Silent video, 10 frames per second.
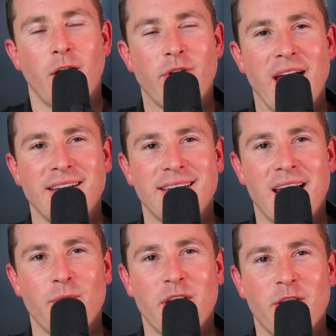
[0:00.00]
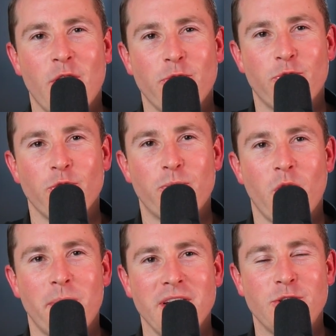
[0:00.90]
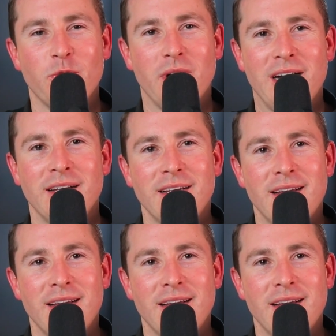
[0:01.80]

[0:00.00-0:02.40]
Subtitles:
Okay, today we're going to go through the property tour.